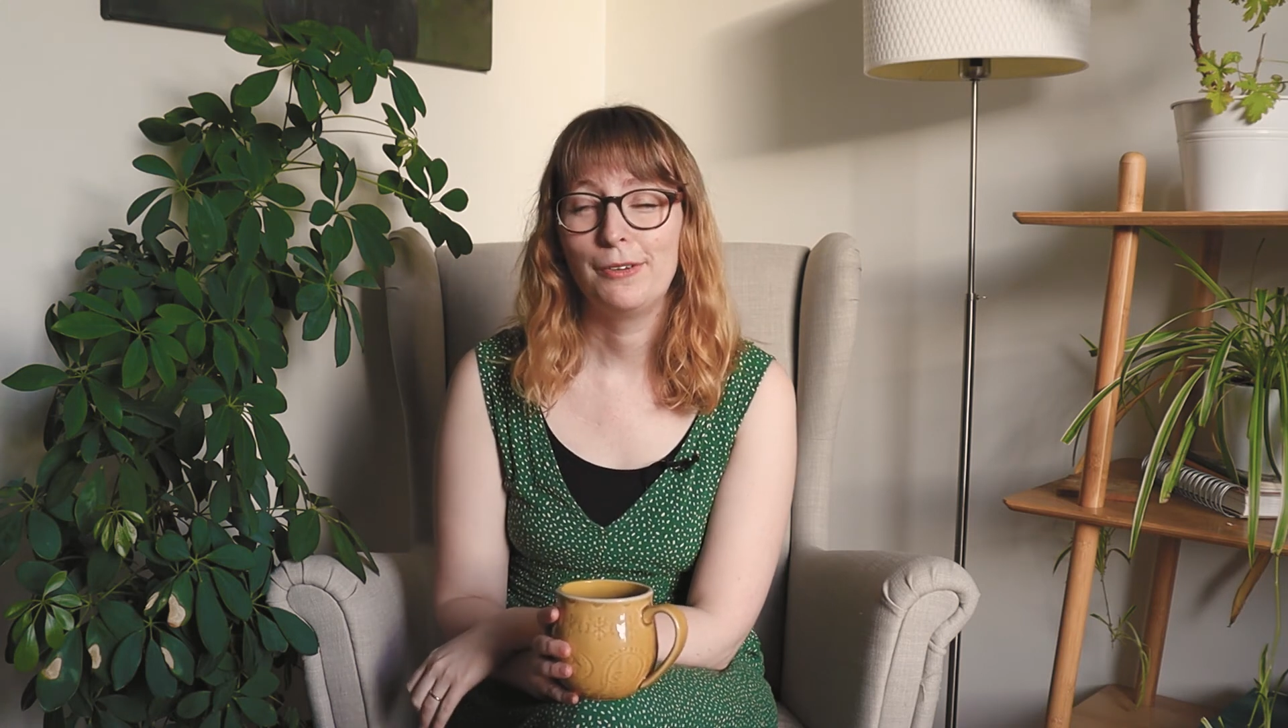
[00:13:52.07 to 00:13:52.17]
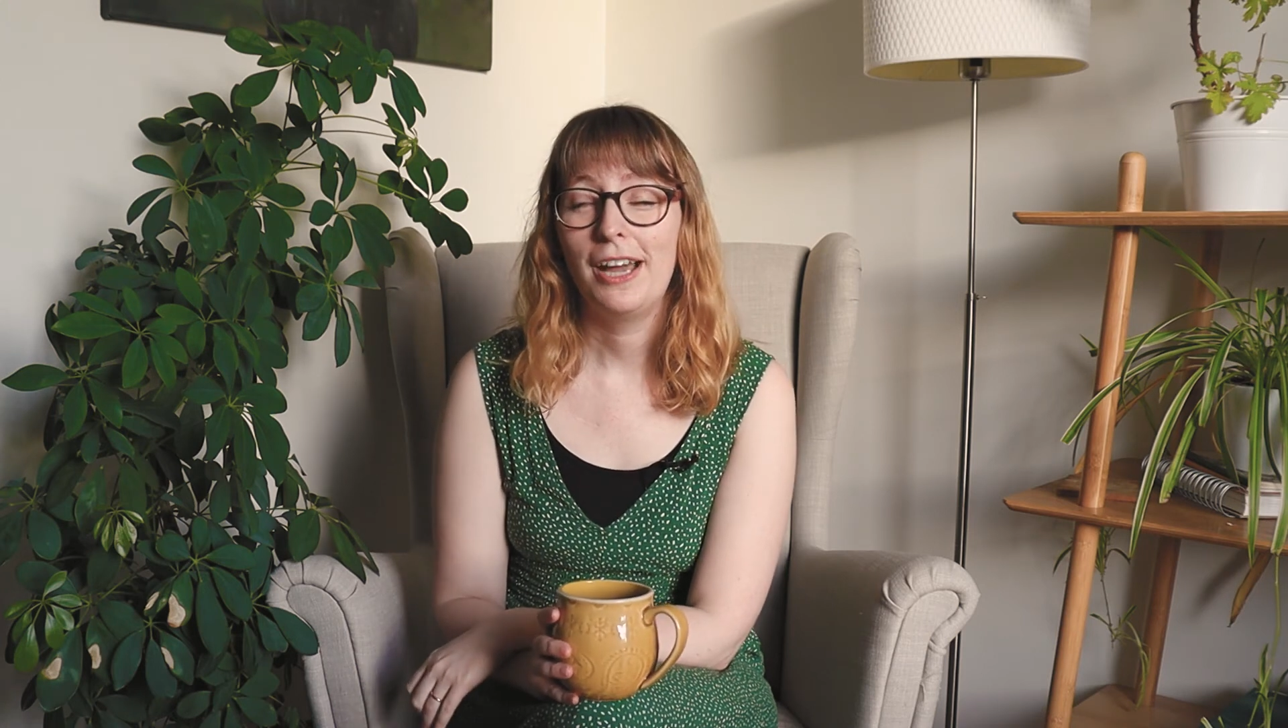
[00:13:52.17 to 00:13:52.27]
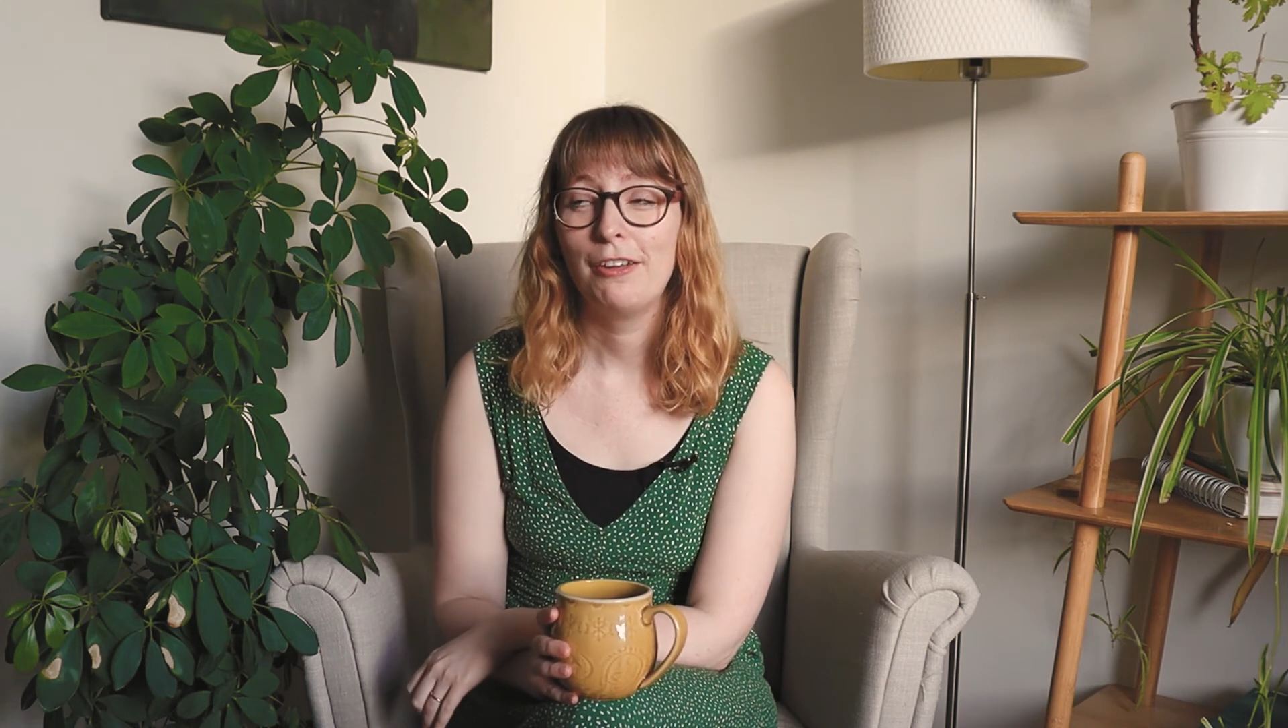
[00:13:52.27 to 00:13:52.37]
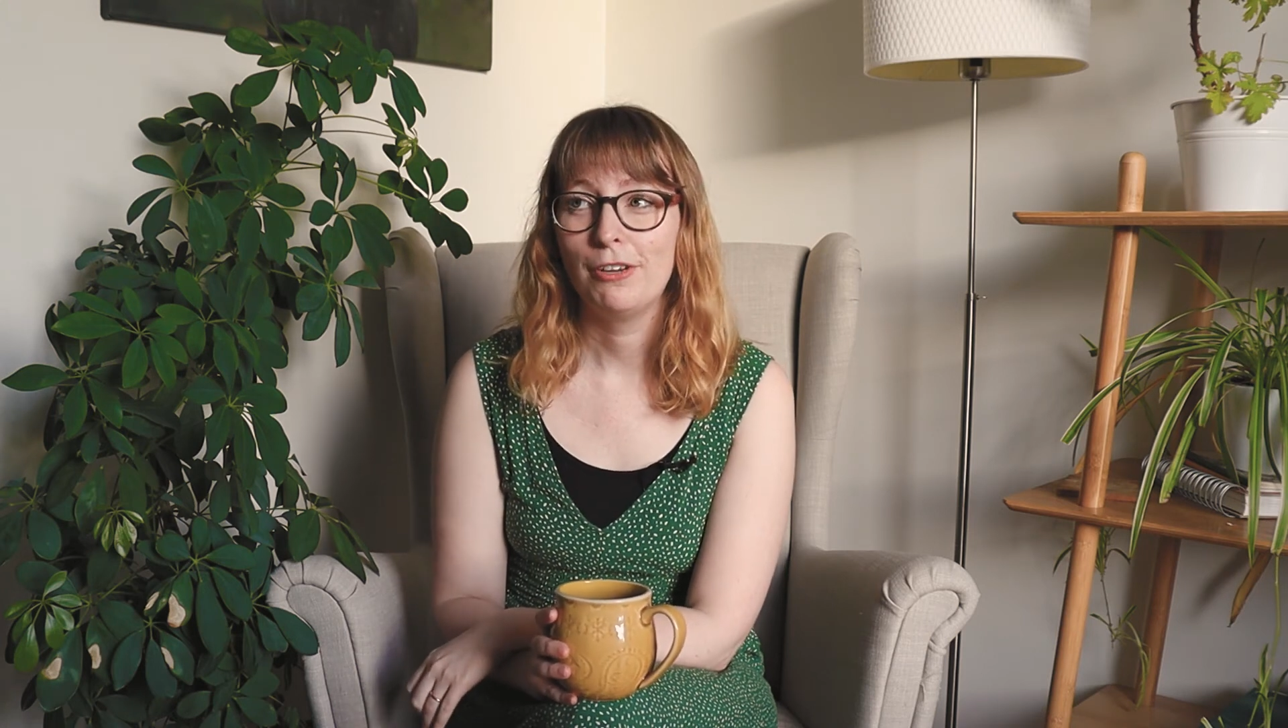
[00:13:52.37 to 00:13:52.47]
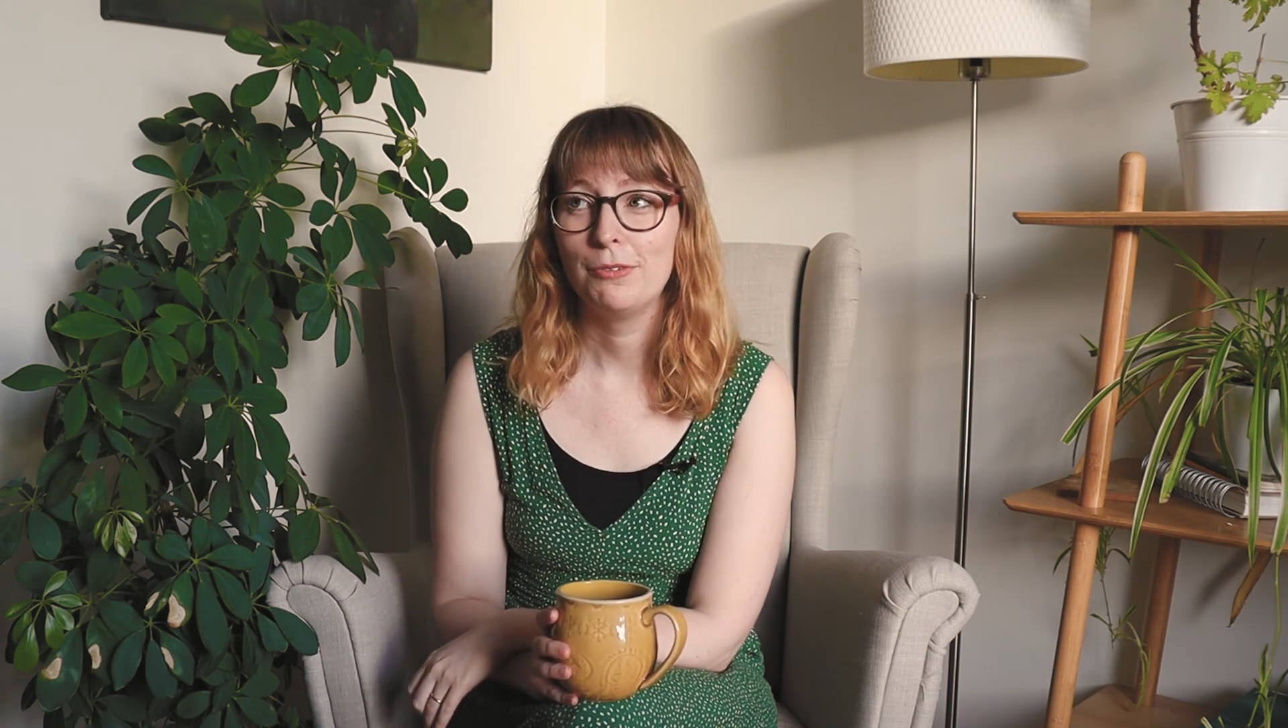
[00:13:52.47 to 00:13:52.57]

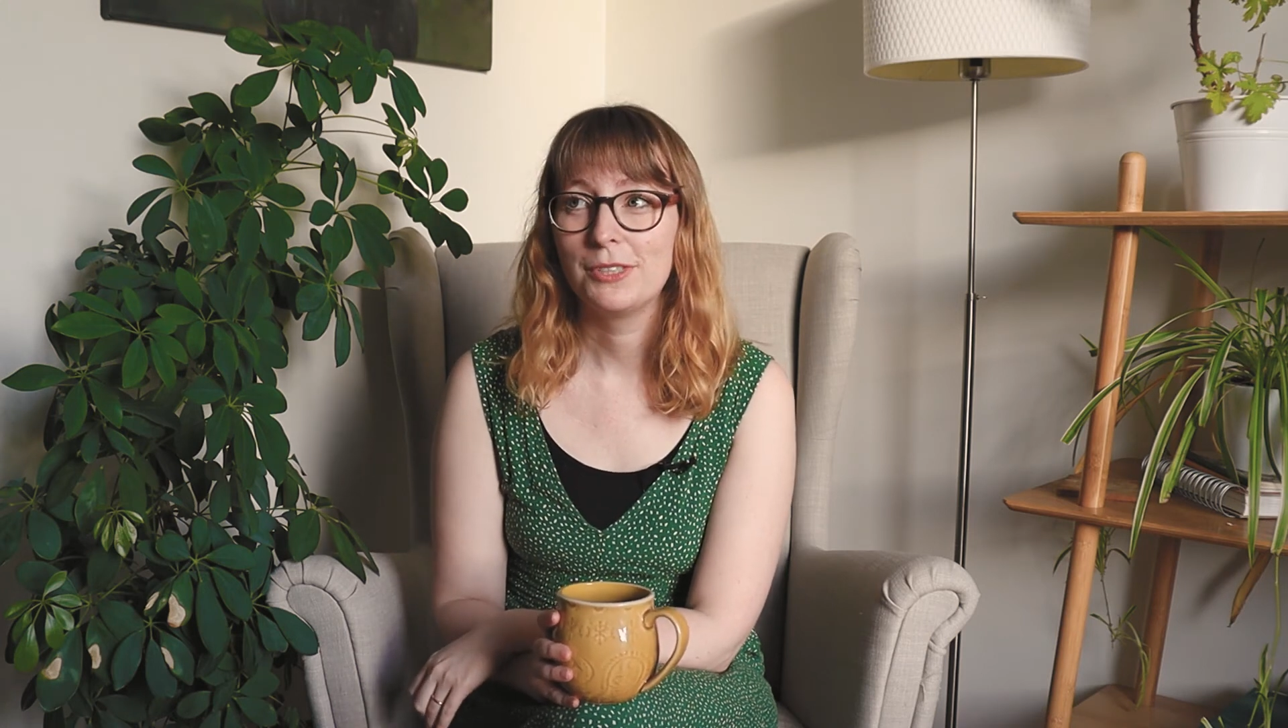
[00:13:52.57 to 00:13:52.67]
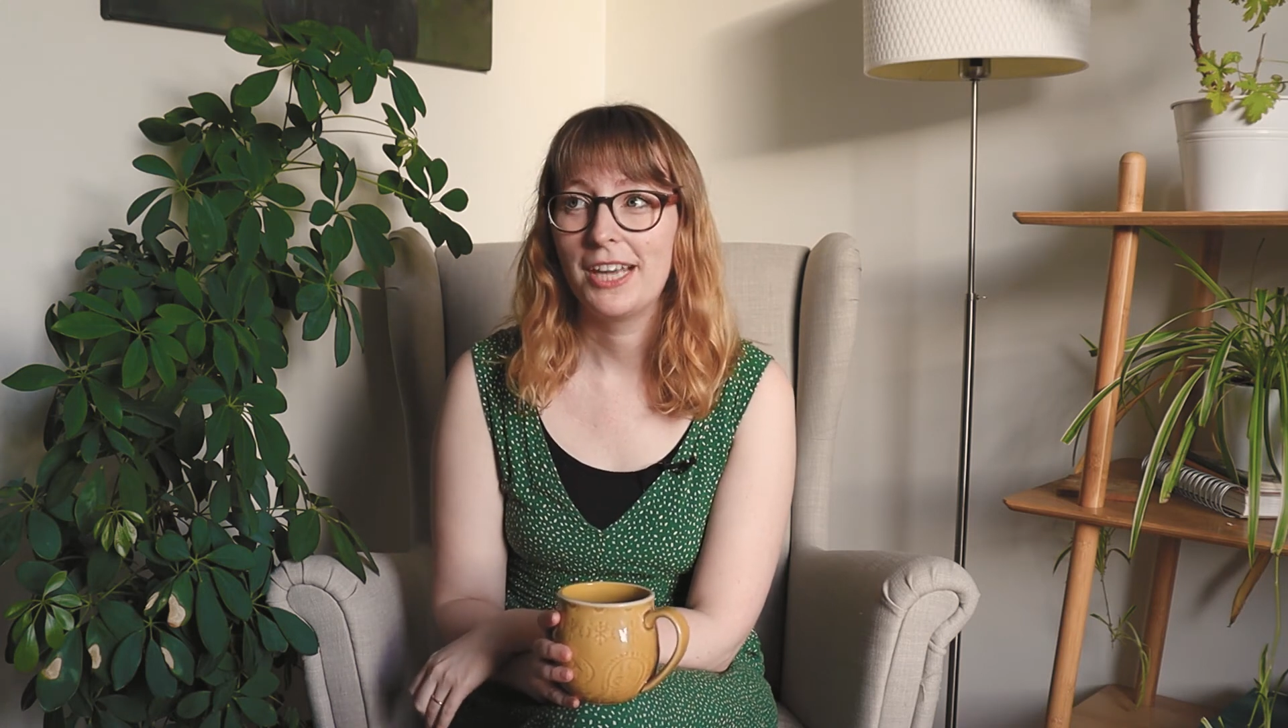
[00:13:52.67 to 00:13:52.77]
I found